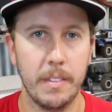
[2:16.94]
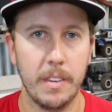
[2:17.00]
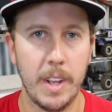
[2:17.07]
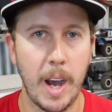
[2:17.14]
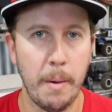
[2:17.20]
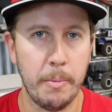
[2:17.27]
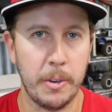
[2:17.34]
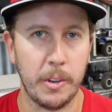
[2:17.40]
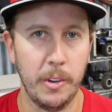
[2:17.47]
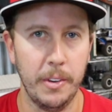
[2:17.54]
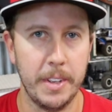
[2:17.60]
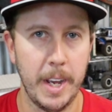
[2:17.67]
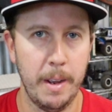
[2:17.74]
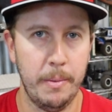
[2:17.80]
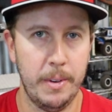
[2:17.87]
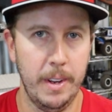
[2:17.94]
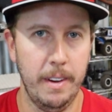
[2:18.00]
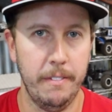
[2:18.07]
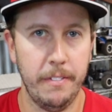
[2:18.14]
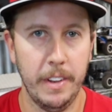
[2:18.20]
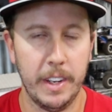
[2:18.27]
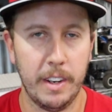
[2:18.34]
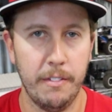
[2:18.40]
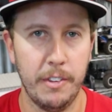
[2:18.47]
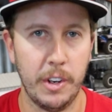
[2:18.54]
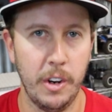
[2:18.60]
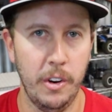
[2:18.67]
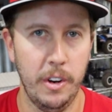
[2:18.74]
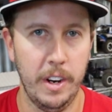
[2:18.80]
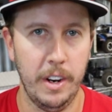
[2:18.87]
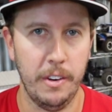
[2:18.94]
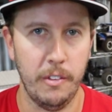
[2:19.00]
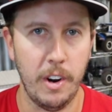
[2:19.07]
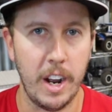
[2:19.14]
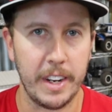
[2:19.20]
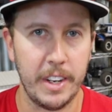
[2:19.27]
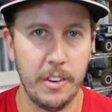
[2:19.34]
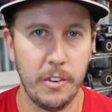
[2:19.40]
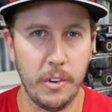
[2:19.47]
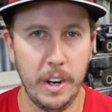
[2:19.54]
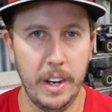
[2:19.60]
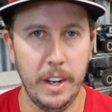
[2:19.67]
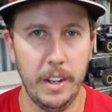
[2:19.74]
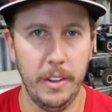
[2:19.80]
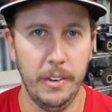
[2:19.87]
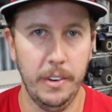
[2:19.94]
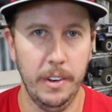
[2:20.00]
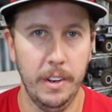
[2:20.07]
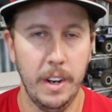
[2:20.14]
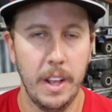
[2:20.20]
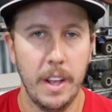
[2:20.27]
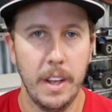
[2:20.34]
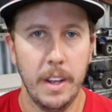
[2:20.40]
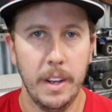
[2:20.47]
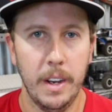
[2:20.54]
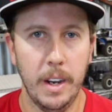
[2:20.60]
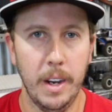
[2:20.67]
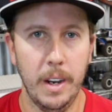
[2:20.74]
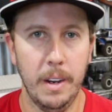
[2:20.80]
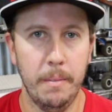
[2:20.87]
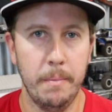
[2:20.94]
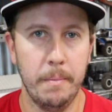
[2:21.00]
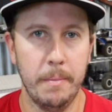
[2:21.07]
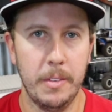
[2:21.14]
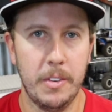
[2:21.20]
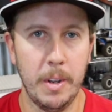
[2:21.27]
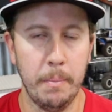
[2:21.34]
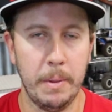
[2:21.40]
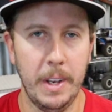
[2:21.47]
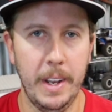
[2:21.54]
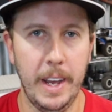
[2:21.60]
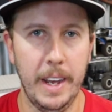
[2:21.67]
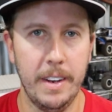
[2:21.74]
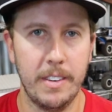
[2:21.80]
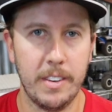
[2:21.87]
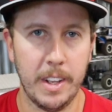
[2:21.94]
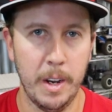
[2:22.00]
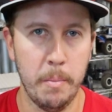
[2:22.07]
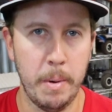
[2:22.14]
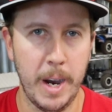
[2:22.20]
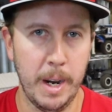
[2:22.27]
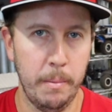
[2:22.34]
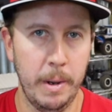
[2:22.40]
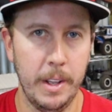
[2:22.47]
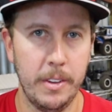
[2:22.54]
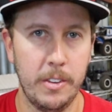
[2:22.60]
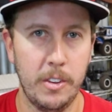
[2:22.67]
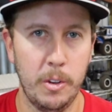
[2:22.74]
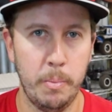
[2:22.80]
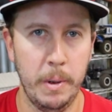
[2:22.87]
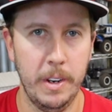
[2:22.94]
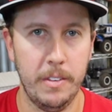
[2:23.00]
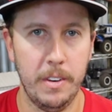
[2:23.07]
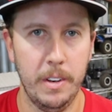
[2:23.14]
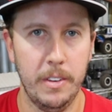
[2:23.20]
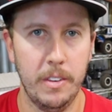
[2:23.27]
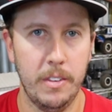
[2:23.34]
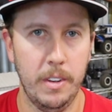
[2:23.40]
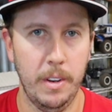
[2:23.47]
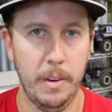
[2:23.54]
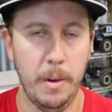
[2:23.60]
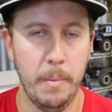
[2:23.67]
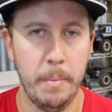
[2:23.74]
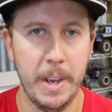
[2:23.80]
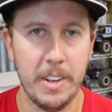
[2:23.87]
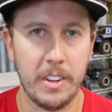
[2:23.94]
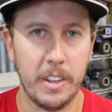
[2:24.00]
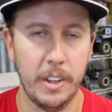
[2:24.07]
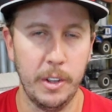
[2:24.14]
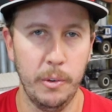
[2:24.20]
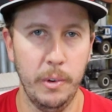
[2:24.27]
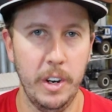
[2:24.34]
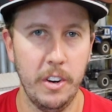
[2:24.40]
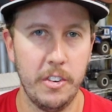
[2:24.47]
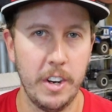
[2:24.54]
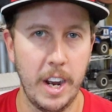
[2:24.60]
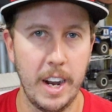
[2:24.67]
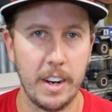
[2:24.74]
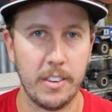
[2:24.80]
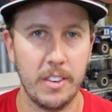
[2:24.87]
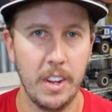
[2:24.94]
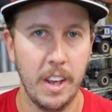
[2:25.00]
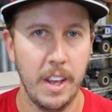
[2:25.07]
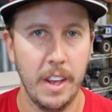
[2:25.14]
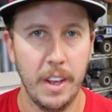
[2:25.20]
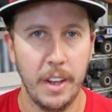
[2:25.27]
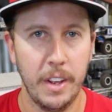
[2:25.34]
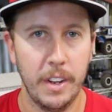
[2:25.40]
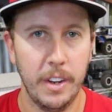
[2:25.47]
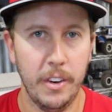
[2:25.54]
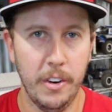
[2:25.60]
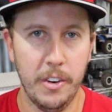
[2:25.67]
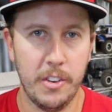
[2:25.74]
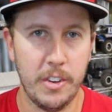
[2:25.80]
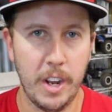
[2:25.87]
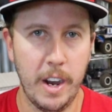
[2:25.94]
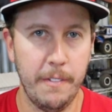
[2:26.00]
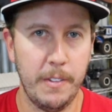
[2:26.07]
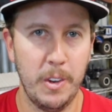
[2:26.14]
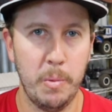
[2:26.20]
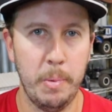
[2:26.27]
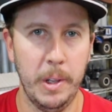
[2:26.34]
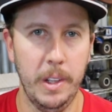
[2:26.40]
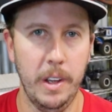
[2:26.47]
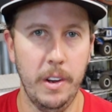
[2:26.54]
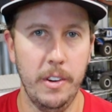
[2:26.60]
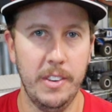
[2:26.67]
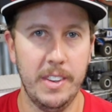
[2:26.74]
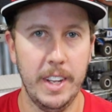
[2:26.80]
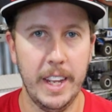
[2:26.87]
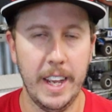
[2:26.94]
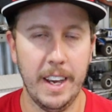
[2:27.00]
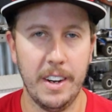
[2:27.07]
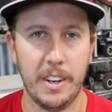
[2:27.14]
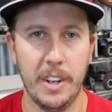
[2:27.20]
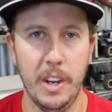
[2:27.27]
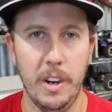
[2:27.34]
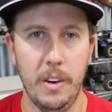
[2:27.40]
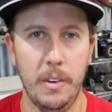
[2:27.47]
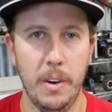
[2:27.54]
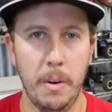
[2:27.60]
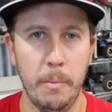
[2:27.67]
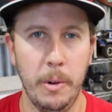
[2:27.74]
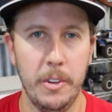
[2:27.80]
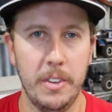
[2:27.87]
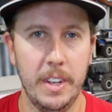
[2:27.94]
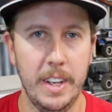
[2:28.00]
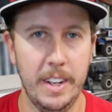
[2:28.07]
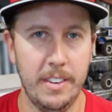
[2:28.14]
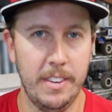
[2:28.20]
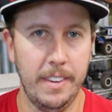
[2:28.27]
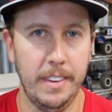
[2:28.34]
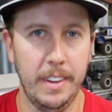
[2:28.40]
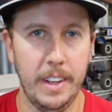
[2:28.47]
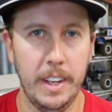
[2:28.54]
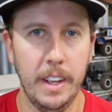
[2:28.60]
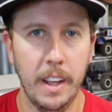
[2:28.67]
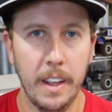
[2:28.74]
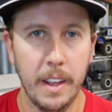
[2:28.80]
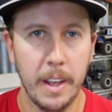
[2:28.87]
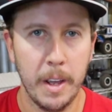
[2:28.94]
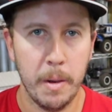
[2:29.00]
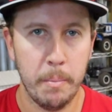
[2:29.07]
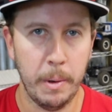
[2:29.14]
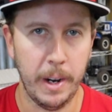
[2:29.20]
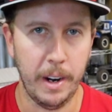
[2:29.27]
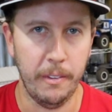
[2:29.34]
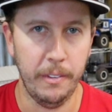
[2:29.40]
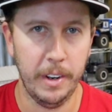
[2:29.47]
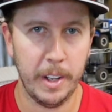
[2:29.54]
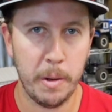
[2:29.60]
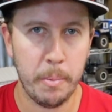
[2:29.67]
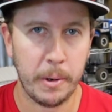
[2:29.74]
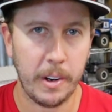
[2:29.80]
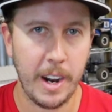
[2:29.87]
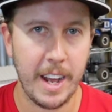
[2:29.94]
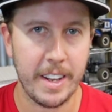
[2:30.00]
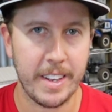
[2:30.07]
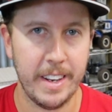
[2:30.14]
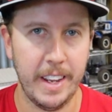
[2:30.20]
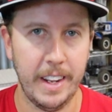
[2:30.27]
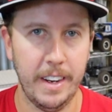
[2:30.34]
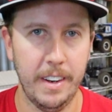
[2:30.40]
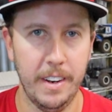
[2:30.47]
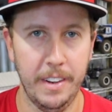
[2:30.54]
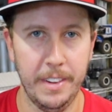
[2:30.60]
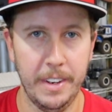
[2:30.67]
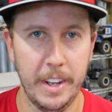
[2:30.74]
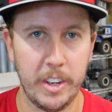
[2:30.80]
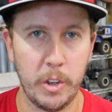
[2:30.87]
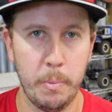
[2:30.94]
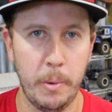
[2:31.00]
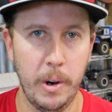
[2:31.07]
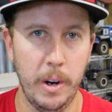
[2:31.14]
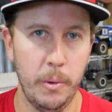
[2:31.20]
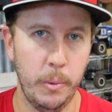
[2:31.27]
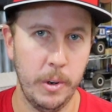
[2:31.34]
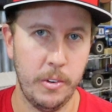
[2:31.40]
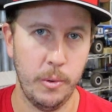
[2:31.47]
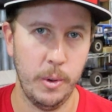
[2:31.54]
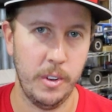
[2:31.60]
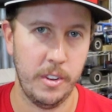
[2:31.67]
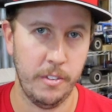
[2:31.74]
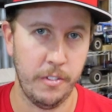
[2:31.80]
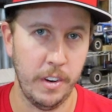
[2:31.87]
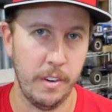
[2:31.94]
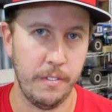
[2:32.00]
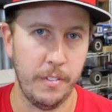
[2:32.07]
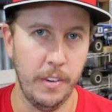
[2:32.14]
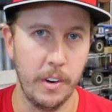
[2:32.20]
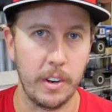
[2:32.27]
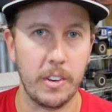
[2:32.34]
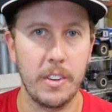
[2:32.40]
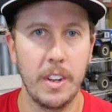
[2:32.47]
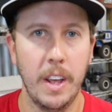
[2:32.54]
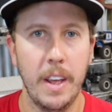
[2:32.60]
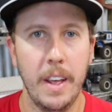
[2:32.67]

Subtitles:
obstacle type stuff, like if you're going down a rocky trail or something that's going to bottom out the suspension. So basically the rear shocks are as soft as pillows. They had to go almost instantly. But I really procrastinated on the next part, which was the front forks.